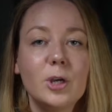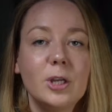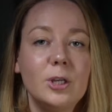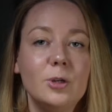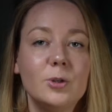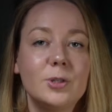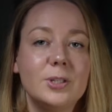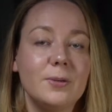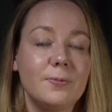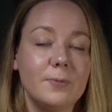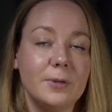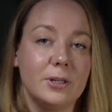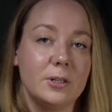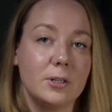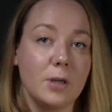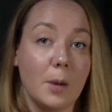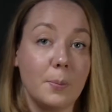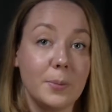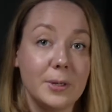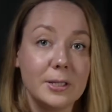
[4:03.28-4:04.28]
can use
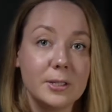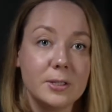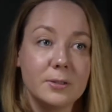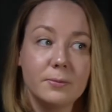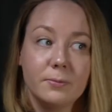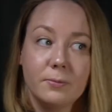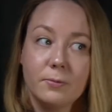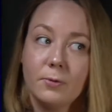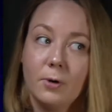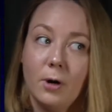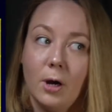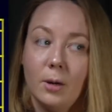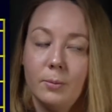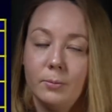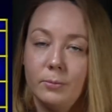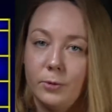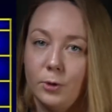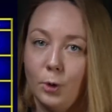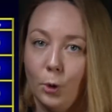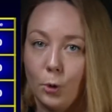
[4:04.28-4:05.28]
different topics
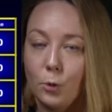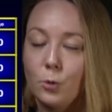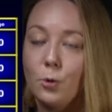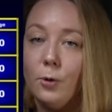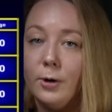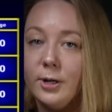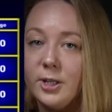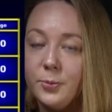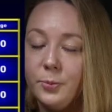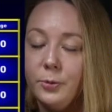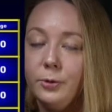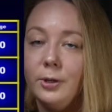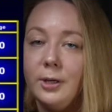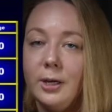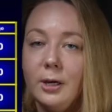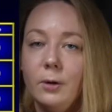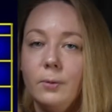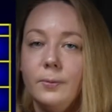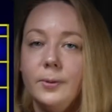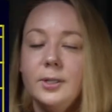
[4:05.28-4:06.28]
from your course book
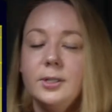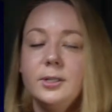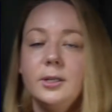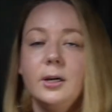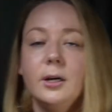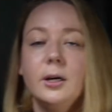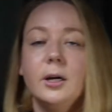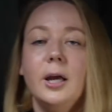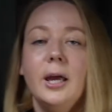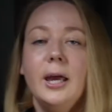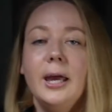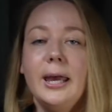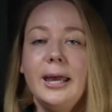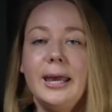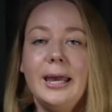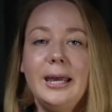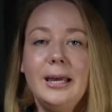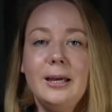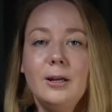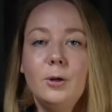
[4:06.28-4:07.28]
of this year,
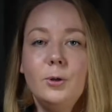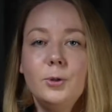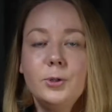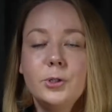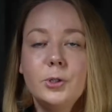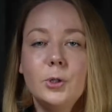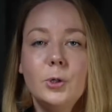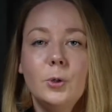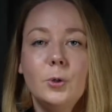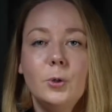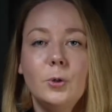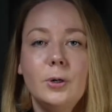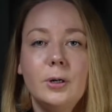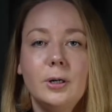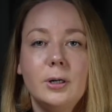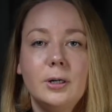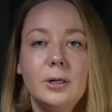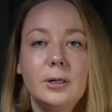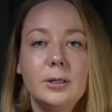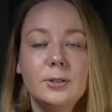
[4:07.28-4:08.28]
and
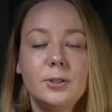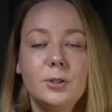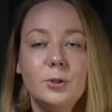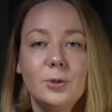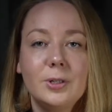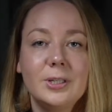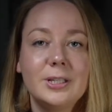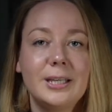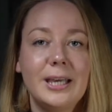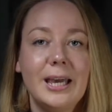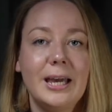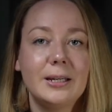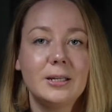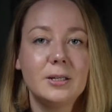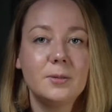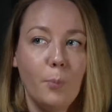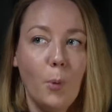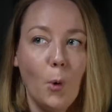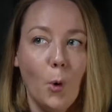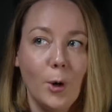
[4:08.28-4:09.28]
also students
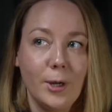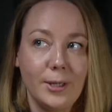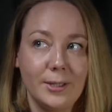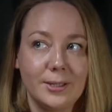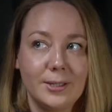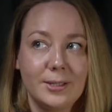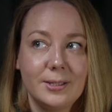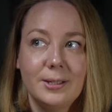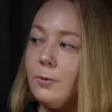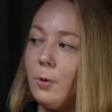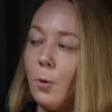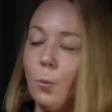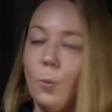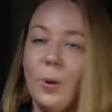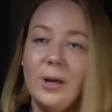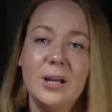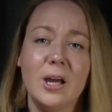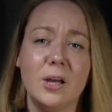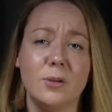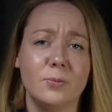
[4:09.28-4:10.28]
get points from
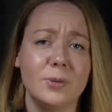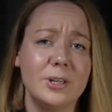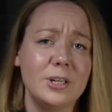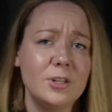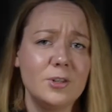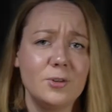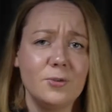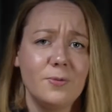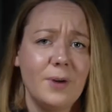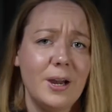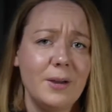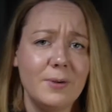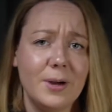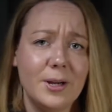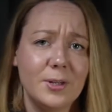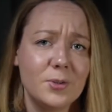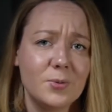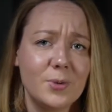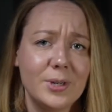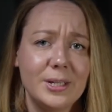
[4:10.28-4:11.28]
100 to
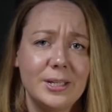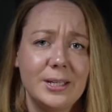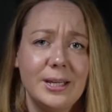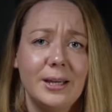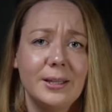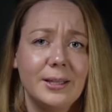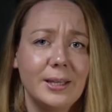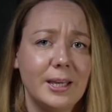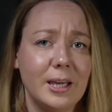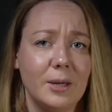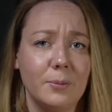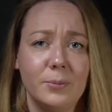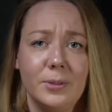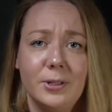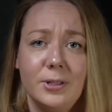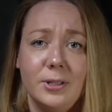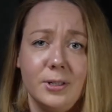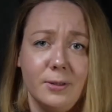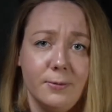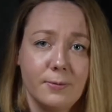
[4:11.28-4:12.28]
500. They can
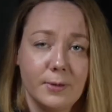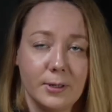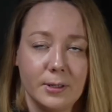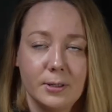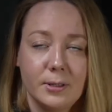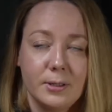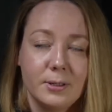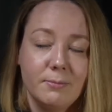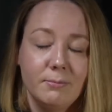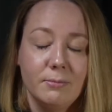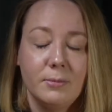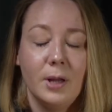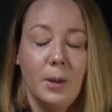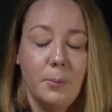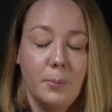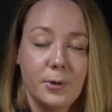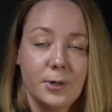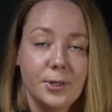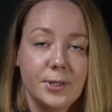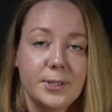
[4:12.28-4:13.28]
be different
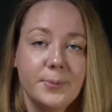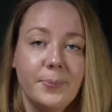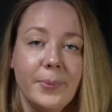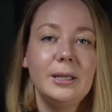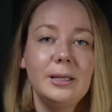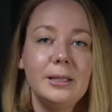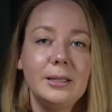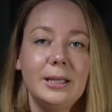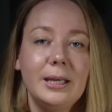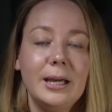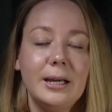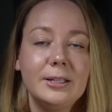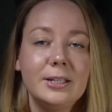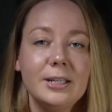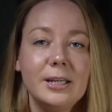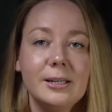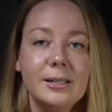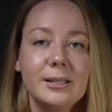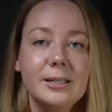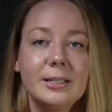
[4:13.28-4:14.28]
numbers. The
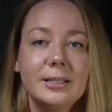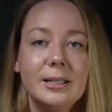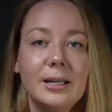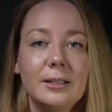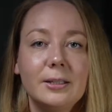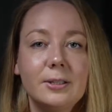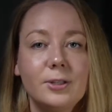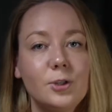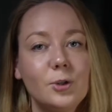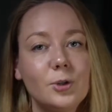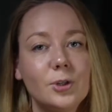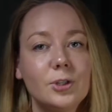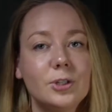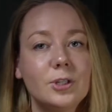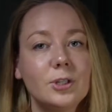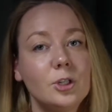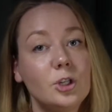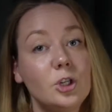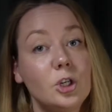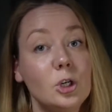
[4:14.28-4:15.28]
idea is that
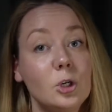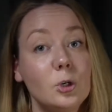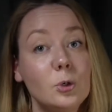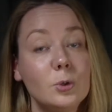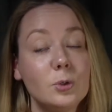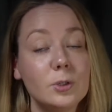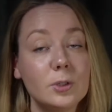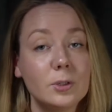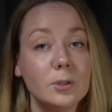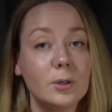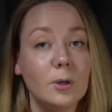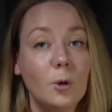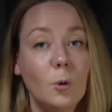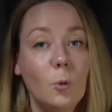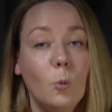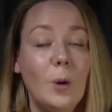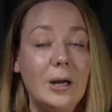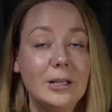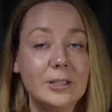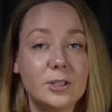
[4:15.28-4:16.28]
students choose
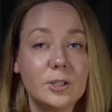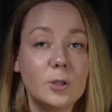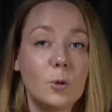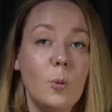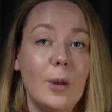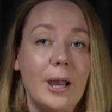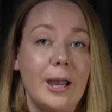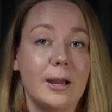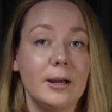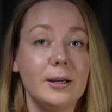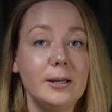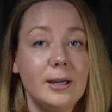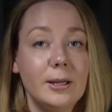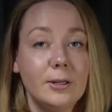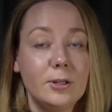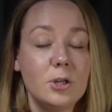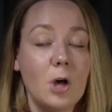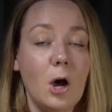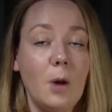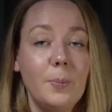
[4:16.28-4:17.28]
one
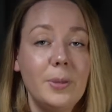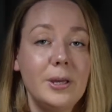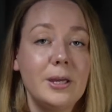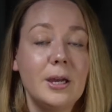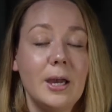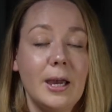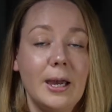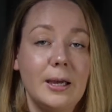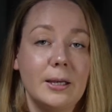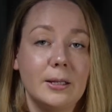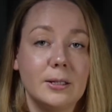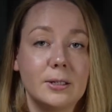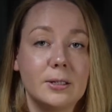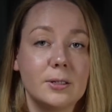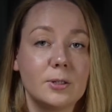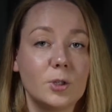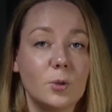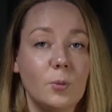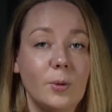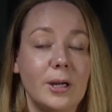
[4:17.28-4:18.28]
square, topic and
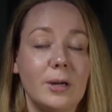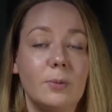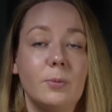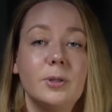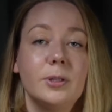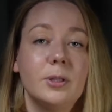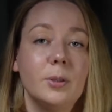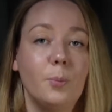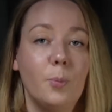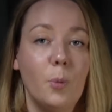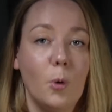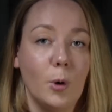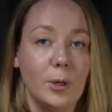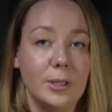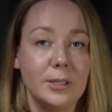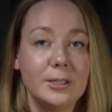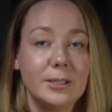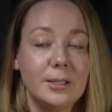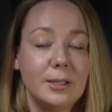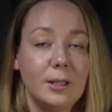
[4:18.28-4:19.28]
square with the
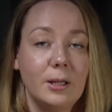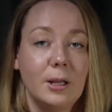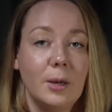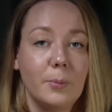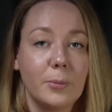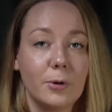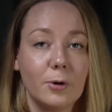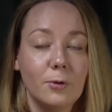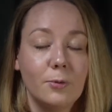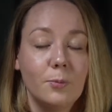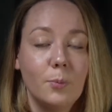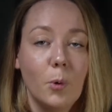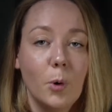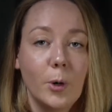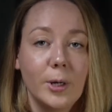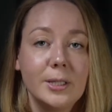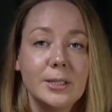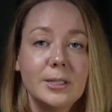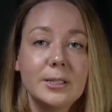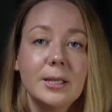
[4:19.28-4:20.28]
points, the number of
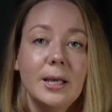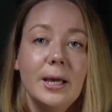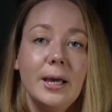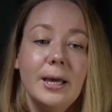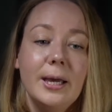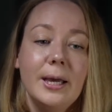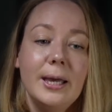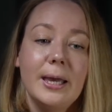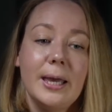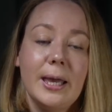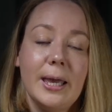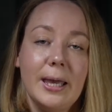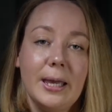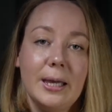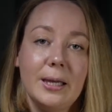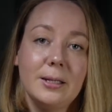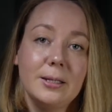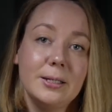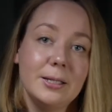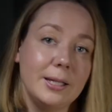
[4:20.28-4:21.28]
points,
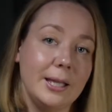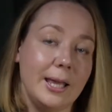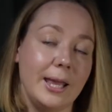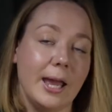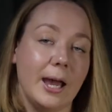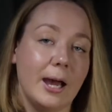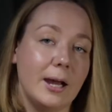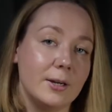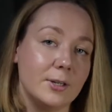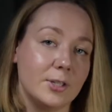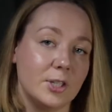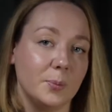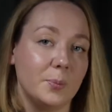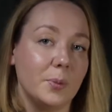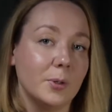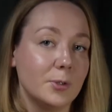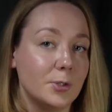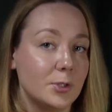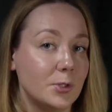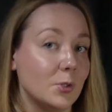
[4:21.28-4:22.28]
and they are
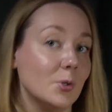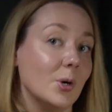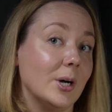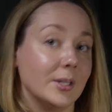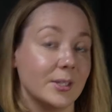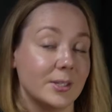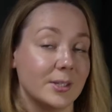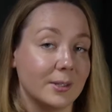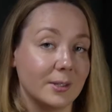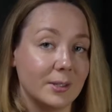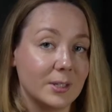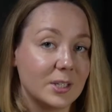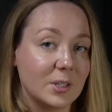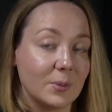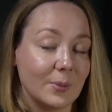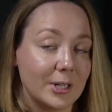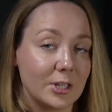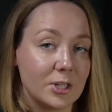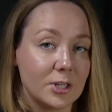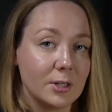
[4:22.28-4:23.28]
supposed to answer this
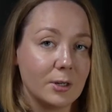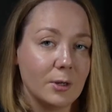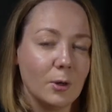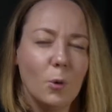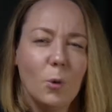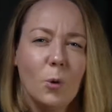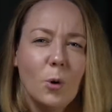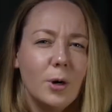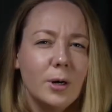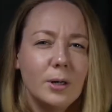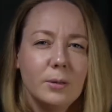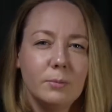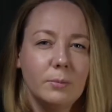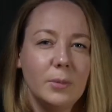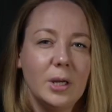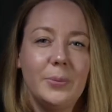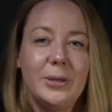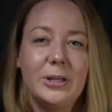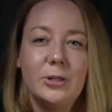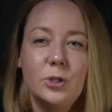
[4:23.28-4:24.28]
question or
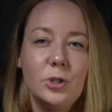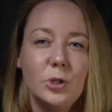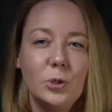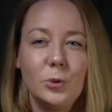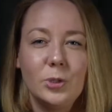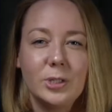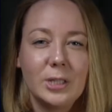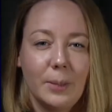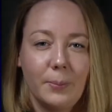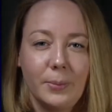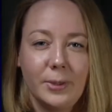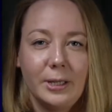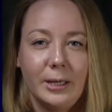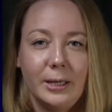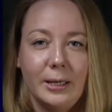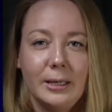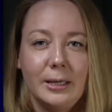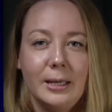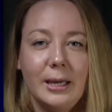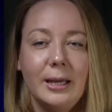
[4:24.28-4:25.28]
maybe do
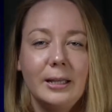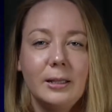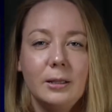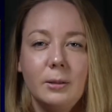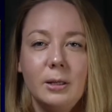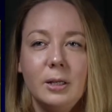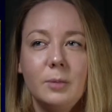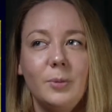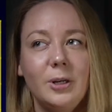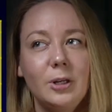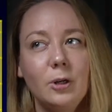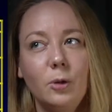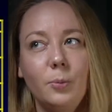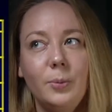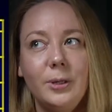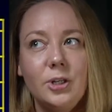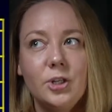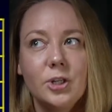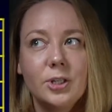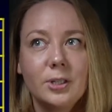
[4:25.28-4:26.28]
something. It may
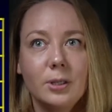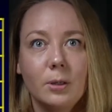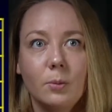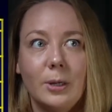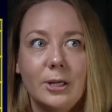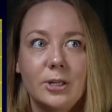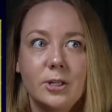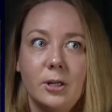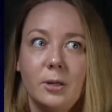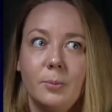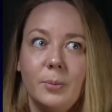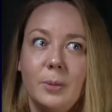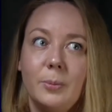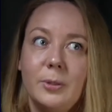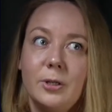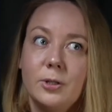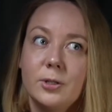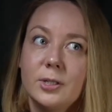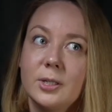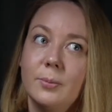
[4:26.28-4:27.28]
not be just a question,
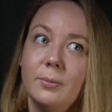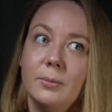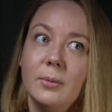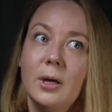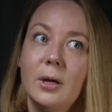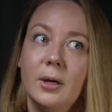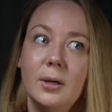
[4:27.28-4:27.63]
maybe some